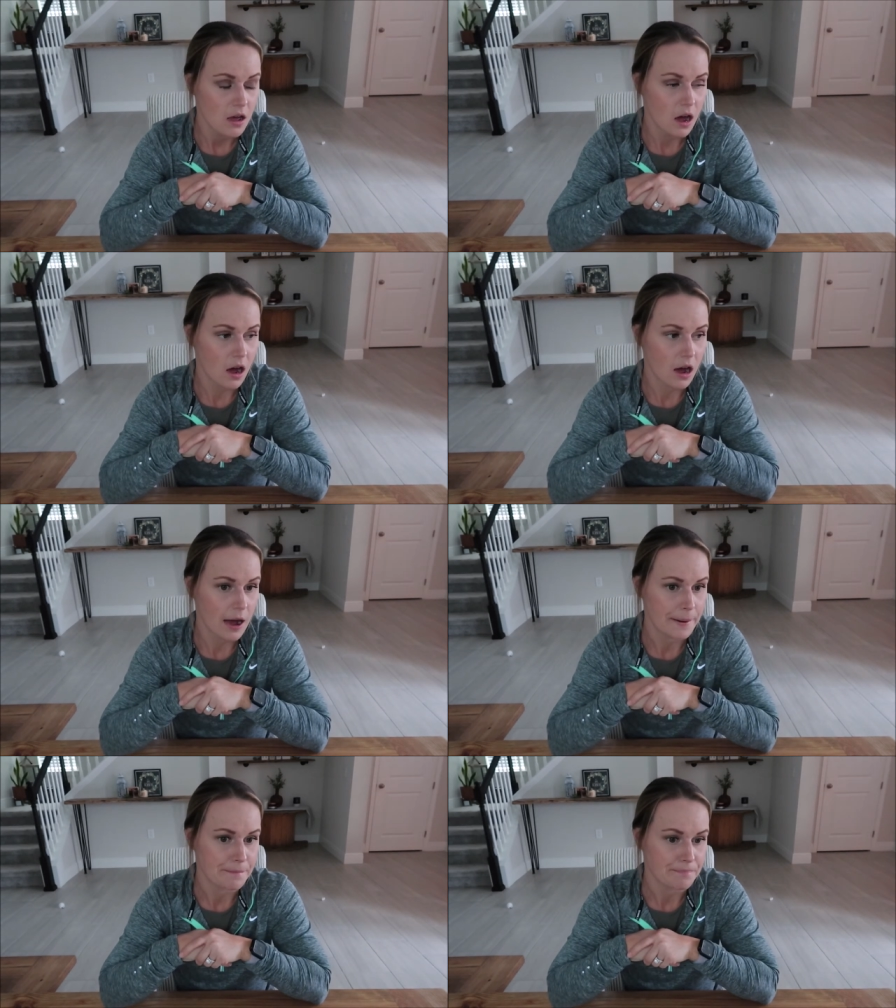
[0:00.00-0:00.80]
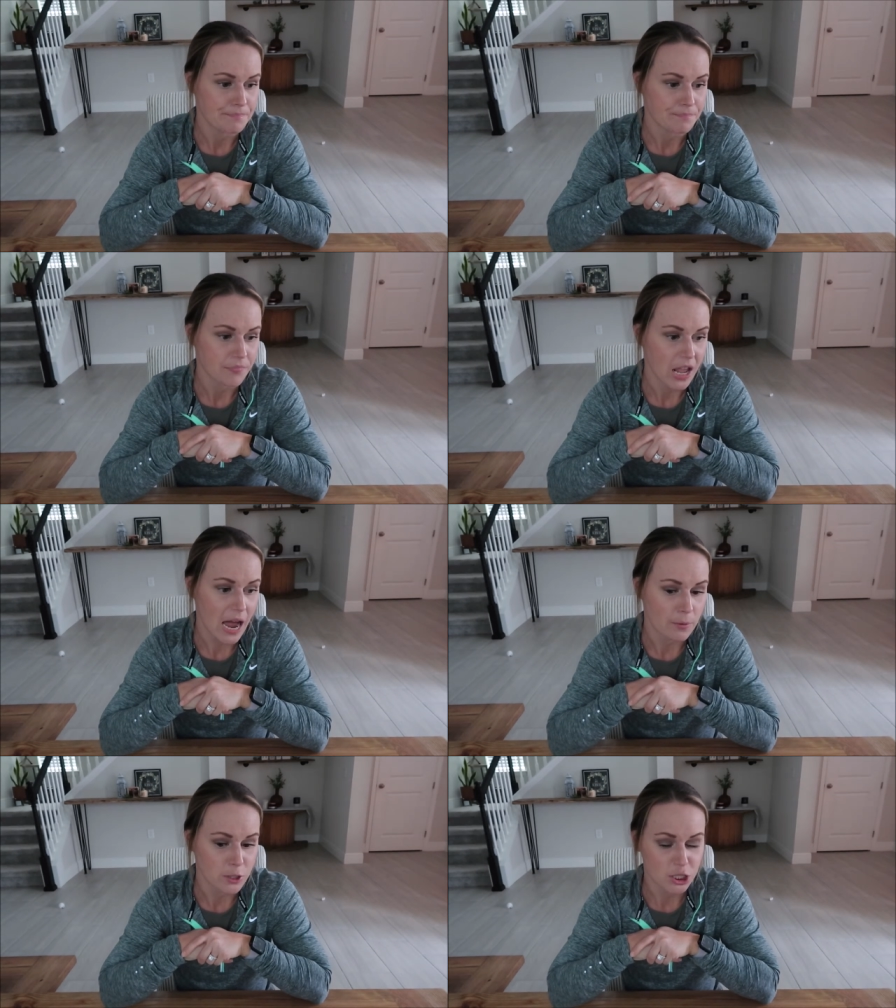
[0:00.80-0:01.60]
um,
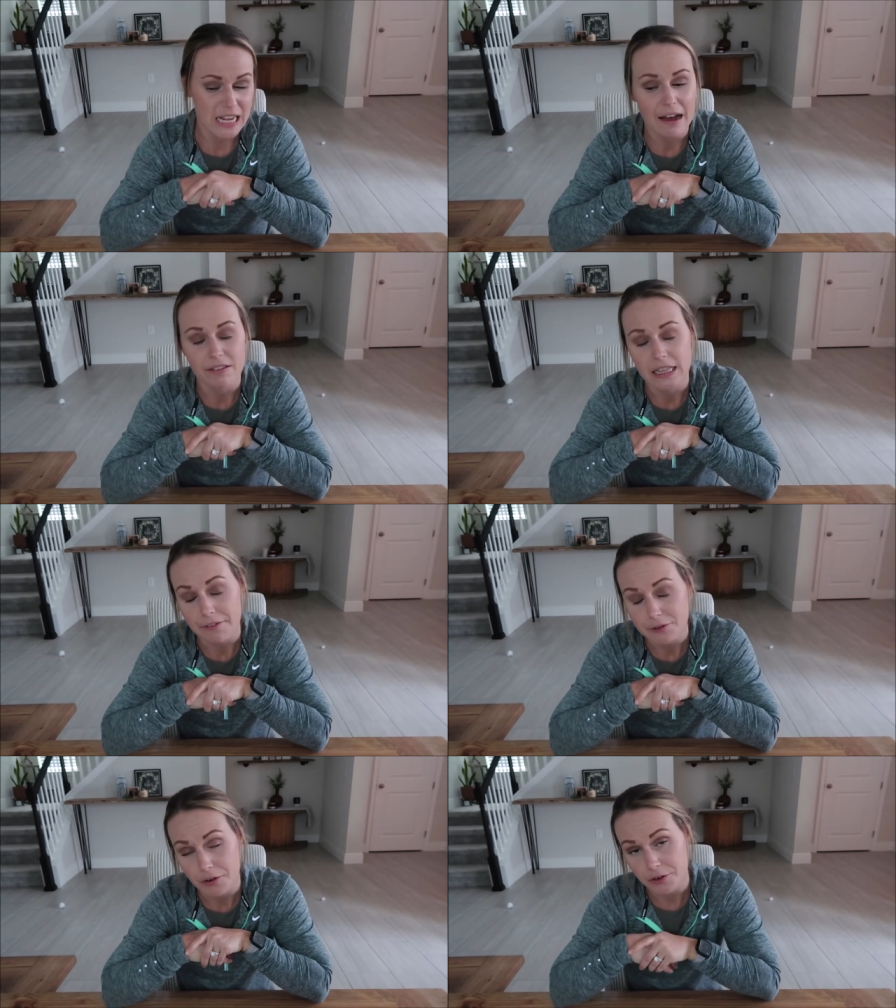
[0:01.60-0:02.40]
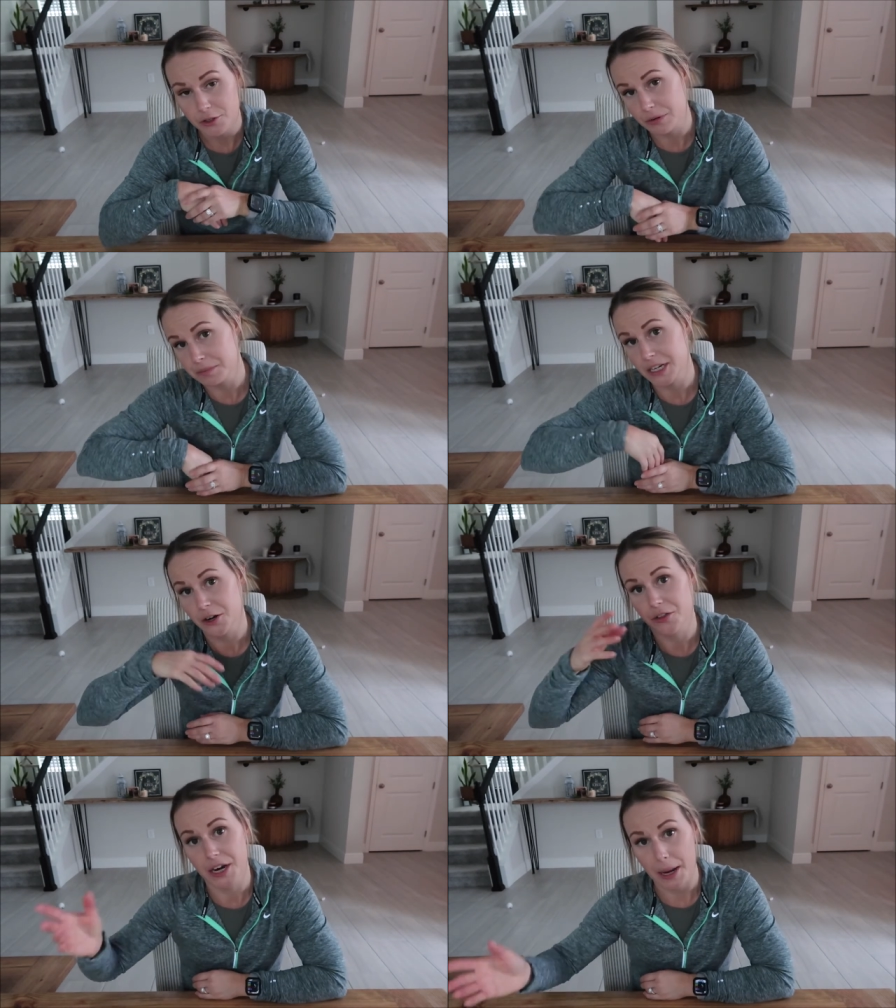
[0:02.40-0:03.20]
I would just have leftovers from
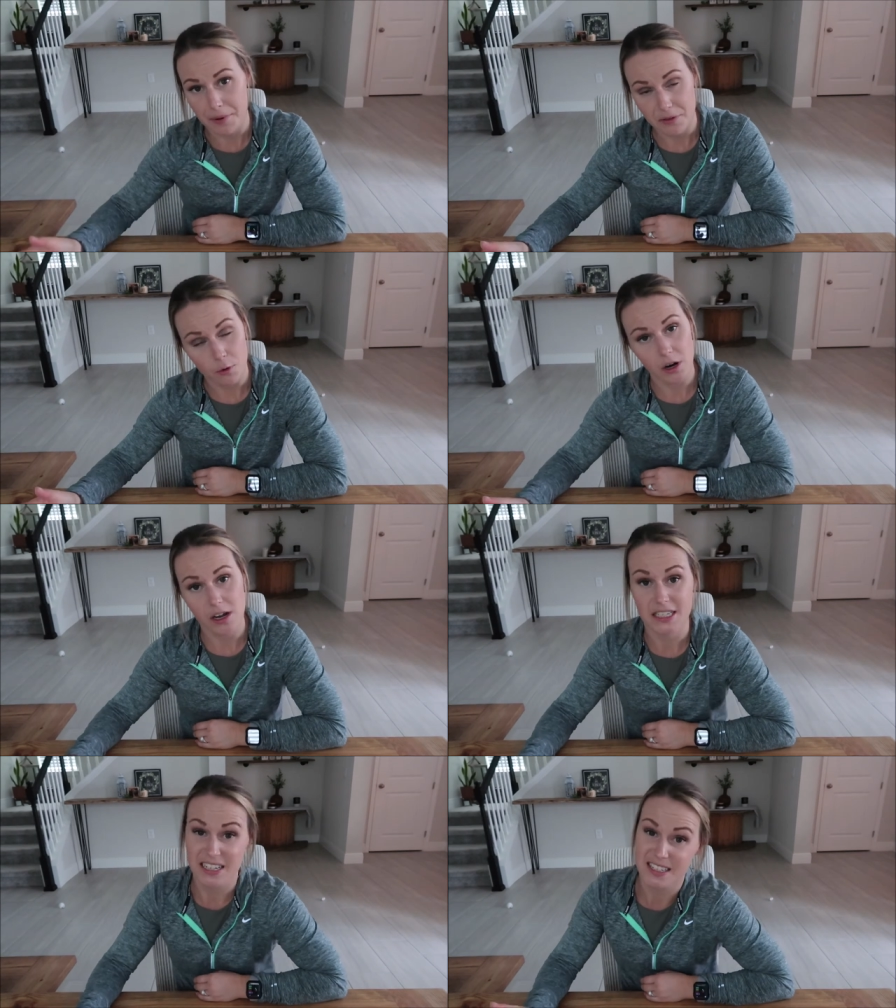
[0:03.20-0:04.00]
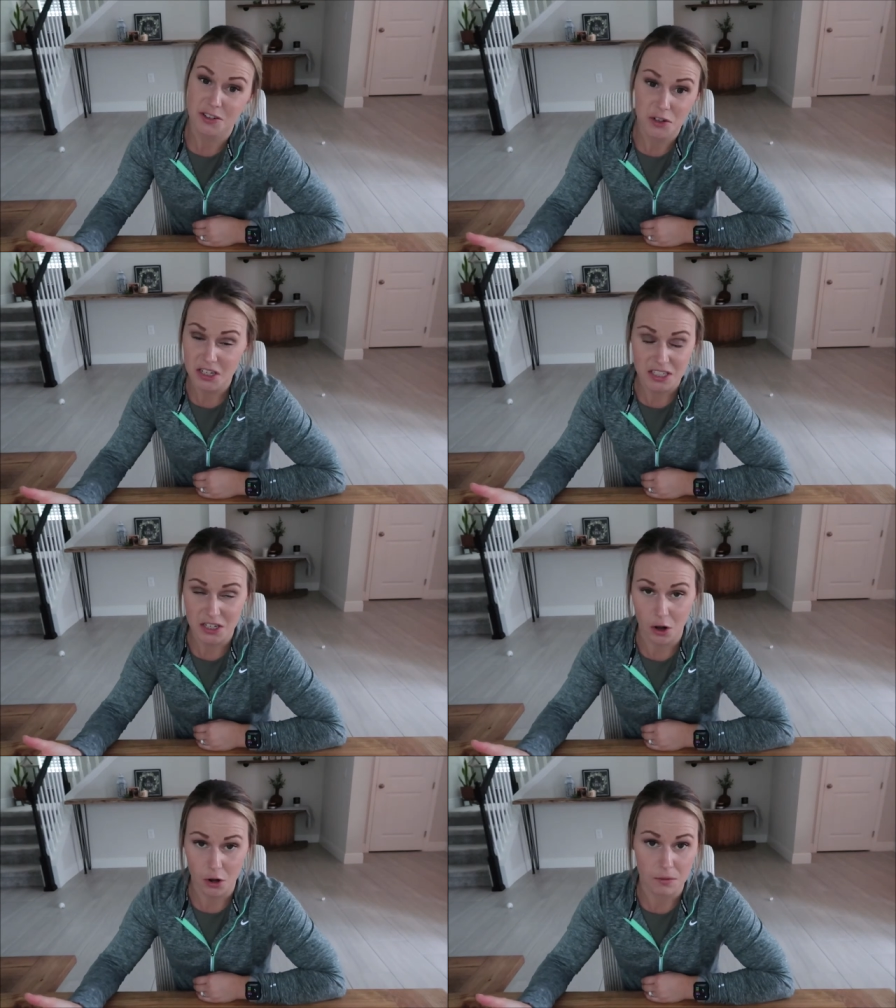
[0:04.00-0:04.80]
dinner the night before because I still cooked
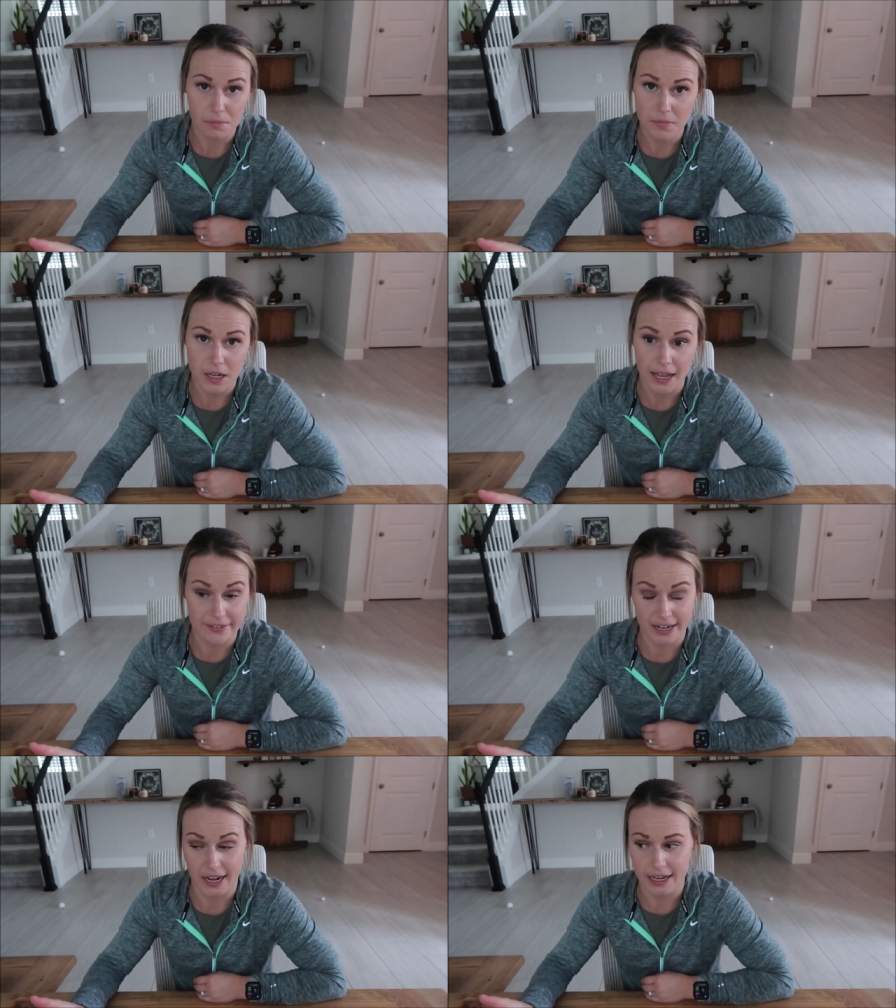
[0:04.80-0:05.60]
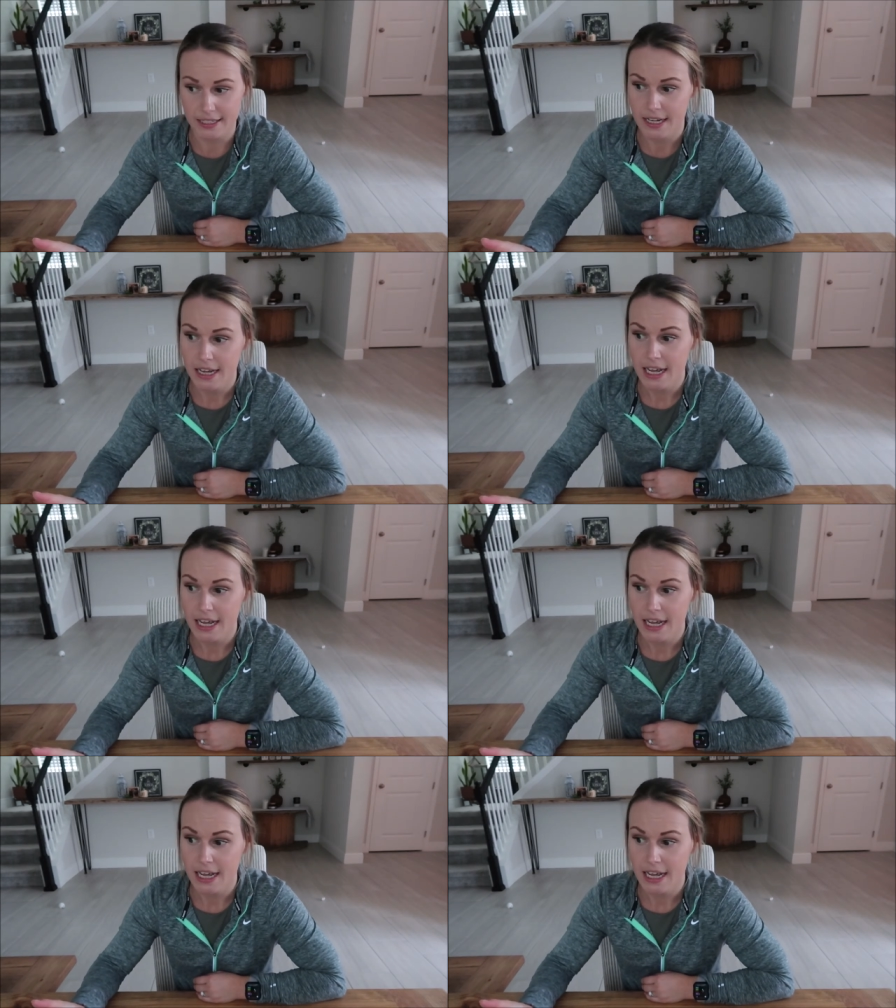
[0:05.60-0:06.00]
at home every night.